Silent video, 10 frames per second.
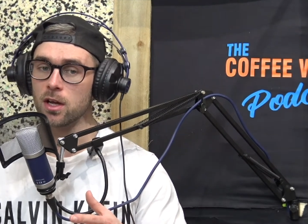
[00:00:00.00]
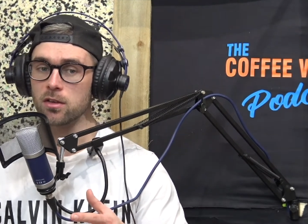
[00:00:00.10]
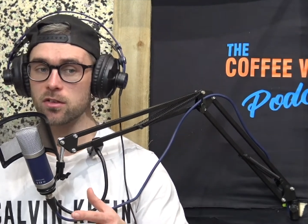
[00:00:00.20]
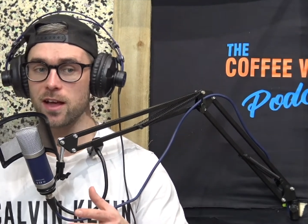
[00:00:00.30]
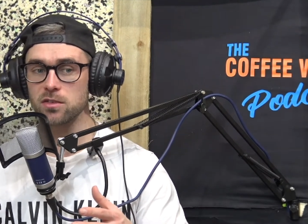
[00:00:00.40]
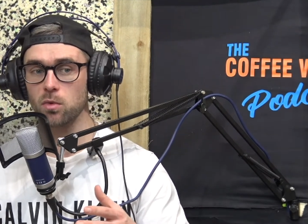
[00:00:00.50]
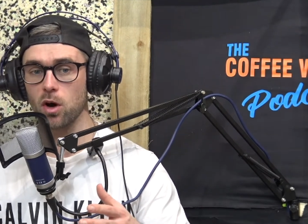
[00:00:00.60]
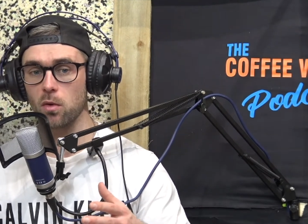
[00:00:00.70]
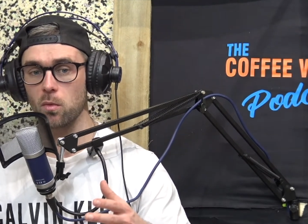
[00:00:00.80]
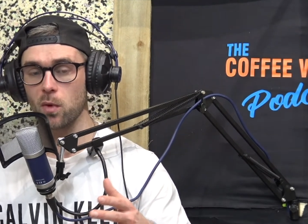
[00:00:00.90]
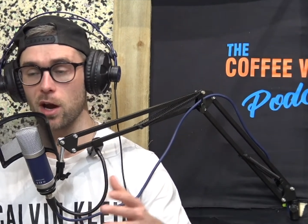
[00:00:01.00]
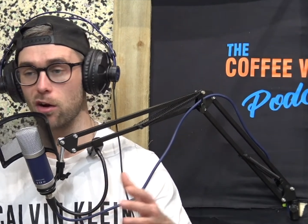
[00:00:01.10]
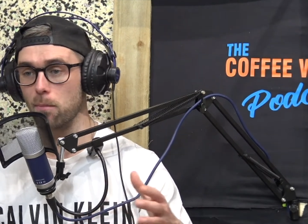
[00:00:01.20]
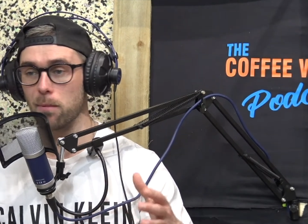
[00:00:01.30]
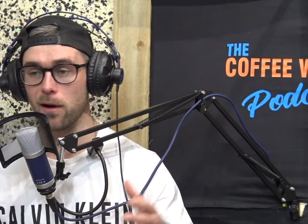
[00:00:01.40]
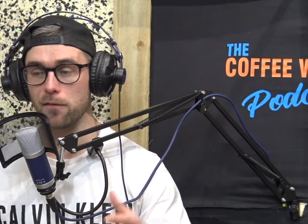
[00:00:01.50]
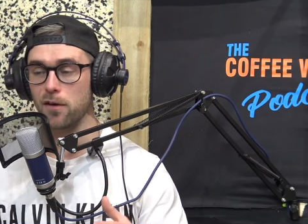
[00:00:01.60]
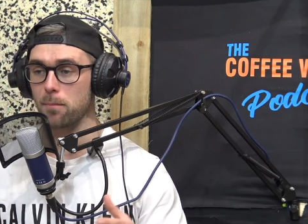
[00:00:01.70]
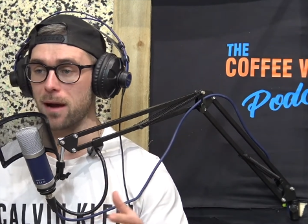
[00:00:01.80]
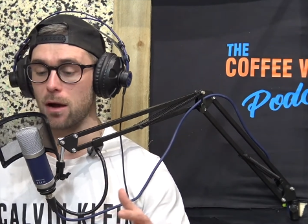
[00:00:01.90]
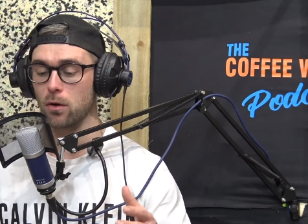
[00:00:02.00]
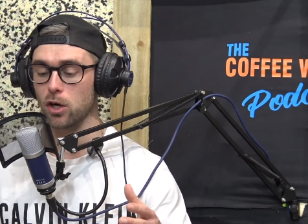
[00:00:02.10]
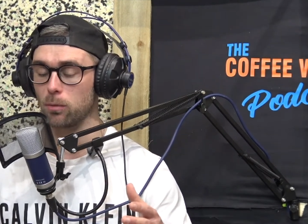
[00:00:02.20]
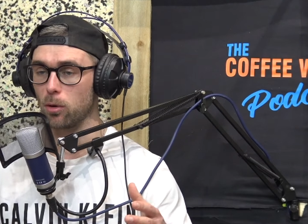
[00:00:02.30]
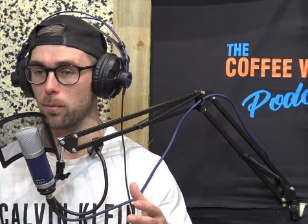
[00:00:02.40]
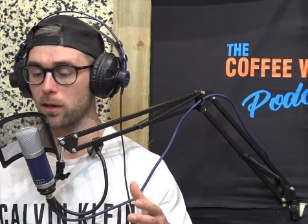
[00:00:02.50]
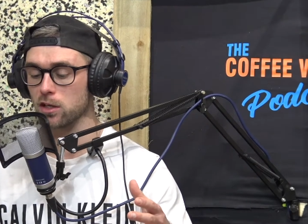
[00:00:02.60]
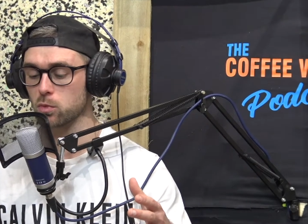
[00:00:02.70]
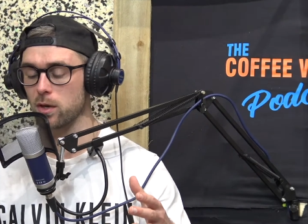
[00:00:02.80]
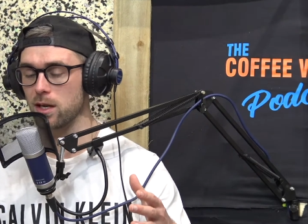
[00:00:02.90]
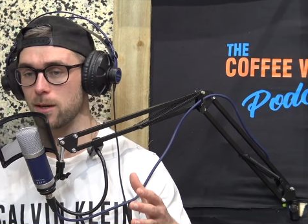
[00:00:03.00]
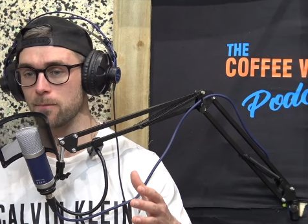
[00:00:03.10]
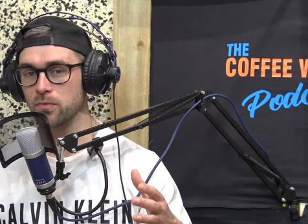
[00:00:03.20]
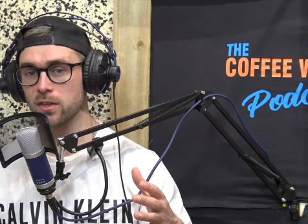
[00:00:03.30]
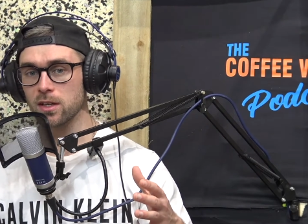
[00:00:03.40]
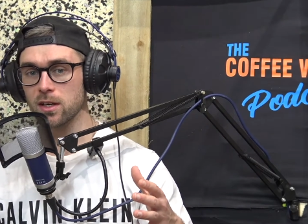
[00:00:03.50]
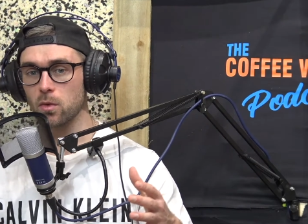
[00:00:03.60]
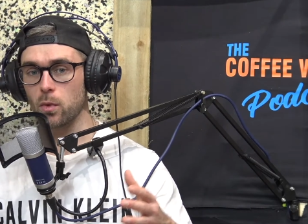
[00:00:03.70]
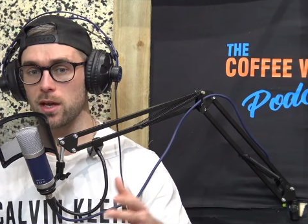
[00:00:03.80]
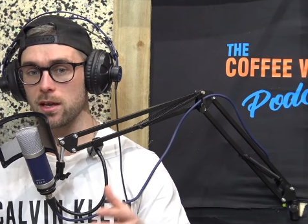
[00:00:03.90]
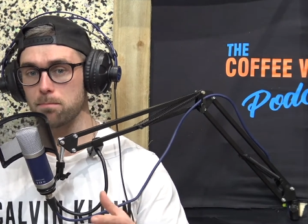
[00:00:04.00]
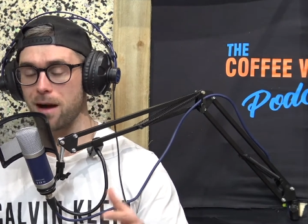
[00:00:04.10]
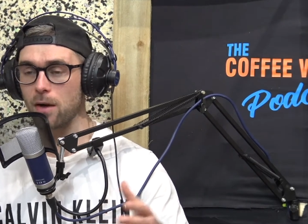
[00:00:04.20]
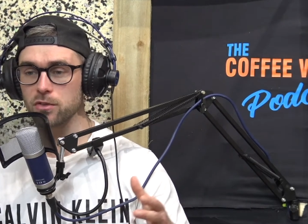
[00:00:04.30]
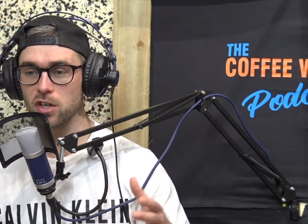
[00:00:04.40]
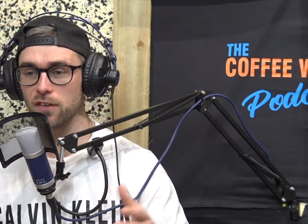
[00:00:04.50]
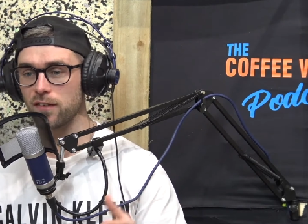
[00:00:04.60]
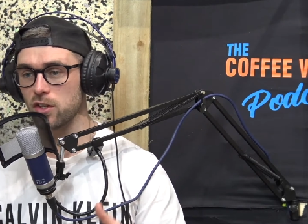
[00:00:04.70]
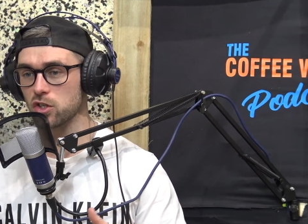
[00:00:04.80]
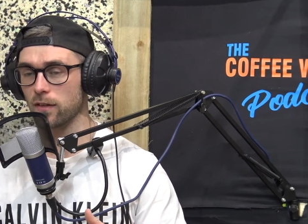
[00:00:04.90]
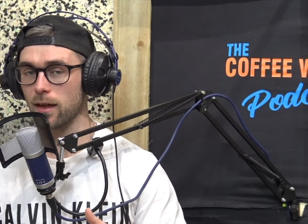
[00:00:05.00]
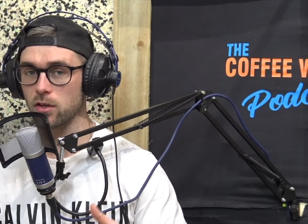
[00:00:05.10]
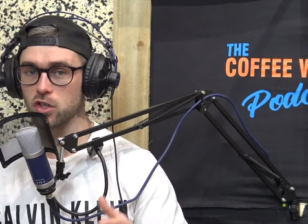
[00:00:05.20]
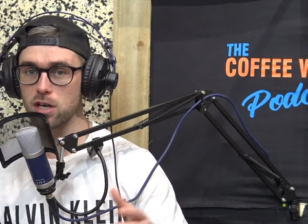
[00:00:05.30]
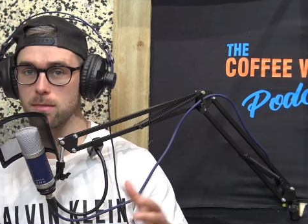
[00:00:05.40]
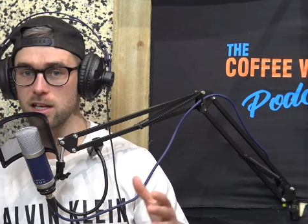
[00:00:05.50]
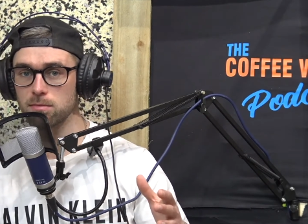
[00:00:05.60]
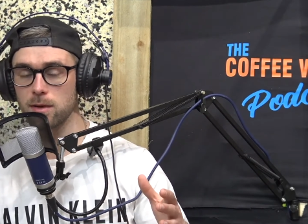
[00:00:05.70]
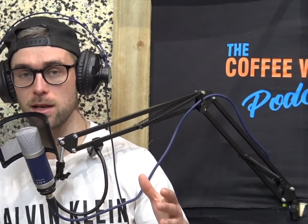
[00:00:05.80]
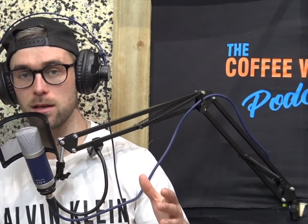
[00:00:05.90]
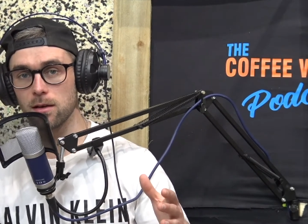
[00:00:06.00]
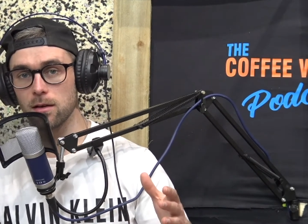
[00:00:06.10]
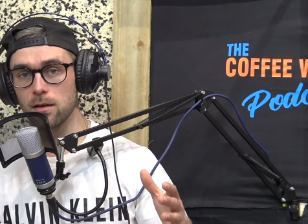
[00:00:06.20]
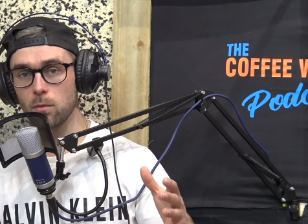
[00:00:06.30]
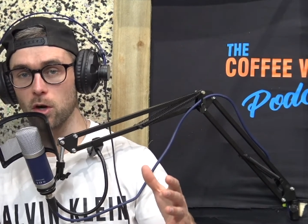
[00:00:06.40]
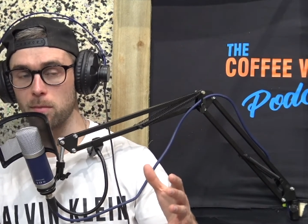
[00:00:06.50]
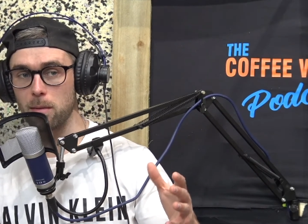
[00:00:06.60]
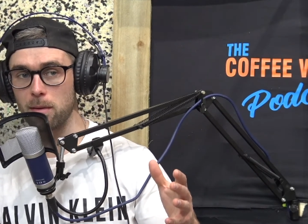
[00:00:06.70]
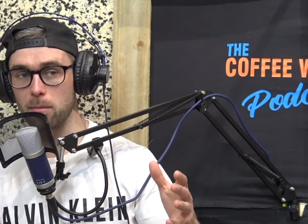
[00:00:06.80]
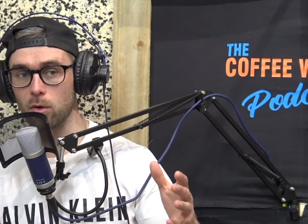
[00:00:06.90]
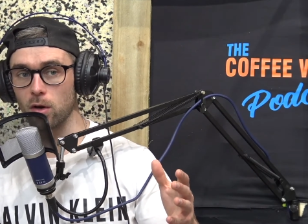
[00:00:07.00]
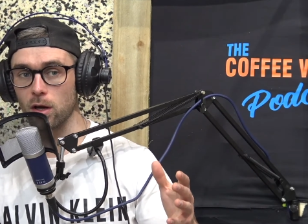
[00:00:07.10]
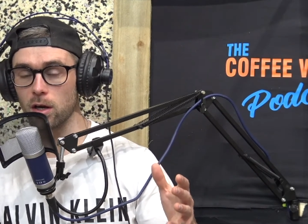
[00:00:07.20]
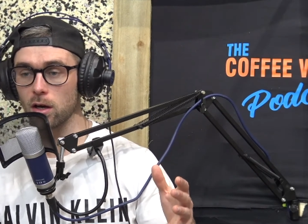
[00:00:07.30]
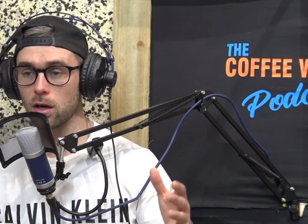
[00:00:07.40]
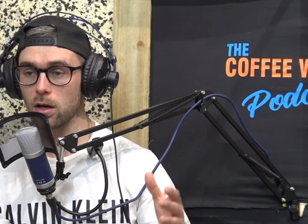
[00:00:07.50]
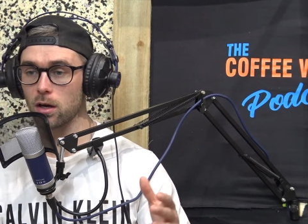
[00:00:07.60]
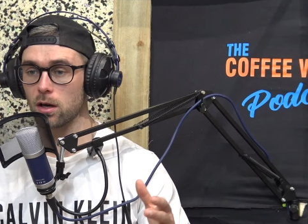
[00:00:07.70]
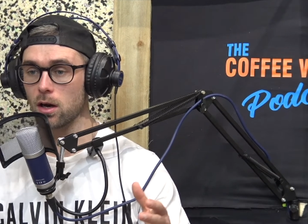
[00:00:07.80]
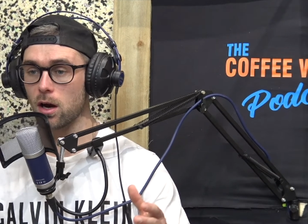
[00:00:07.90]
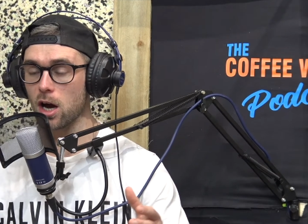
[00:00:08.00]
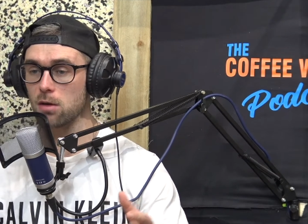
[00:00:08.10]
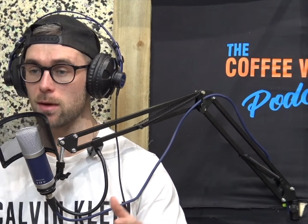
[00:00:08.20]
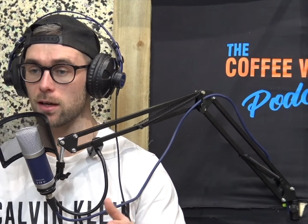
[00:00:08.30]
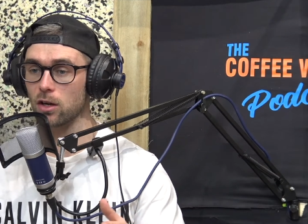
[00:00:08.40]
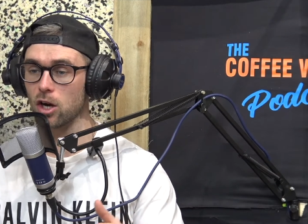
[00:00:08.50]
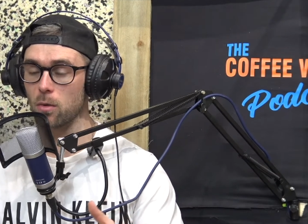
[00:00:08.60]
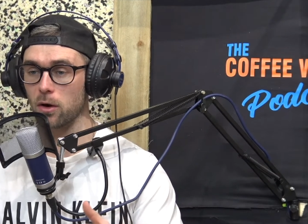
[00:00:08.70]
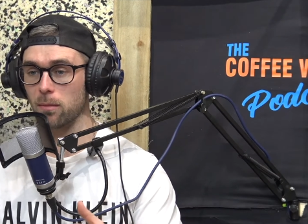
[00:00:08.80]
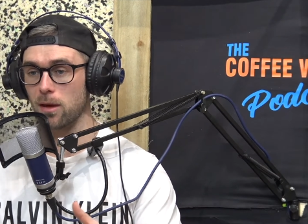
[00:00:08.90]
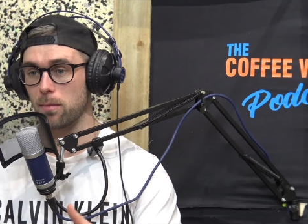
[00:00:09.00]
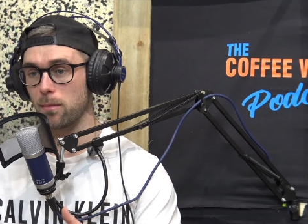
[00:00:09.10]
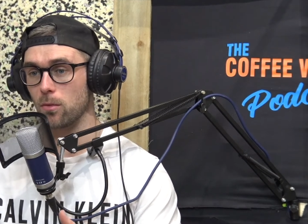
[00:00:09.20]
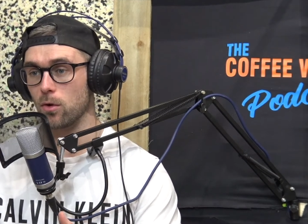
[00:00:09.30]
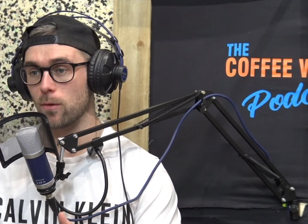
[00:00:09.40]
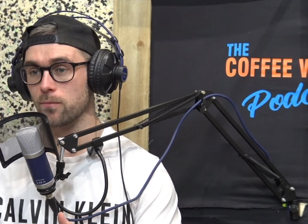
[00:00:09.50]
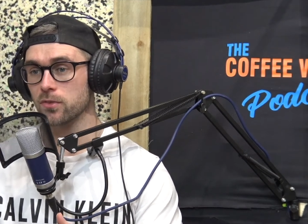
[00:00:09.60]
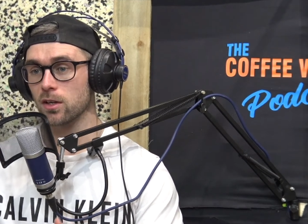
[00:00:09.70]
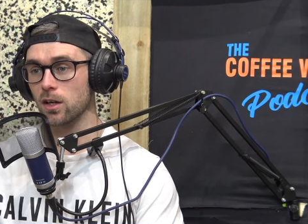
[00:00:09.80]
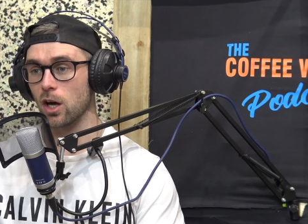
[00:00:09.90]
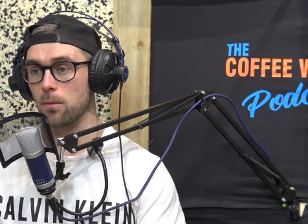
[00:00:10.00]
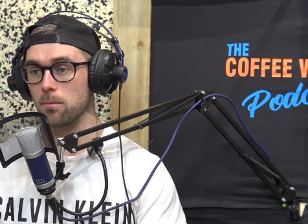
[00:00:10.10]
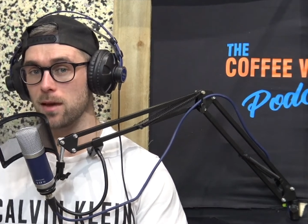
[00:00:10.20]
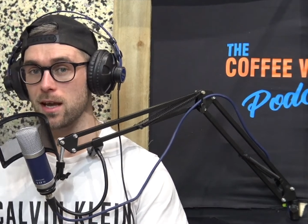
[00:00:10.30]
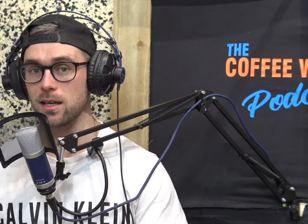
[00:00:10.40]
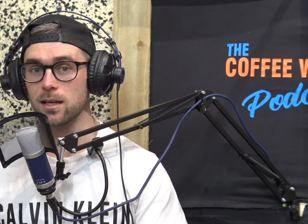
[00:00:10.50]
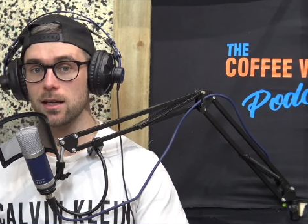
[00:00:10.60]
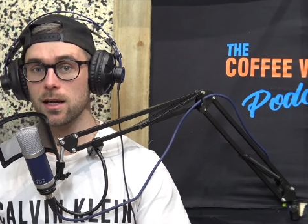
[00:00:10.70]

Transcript: So that's why we are a perfect power couple, because we bounce off each other. She makes me want to be a bit more like her. I make her want to be a bit more like me.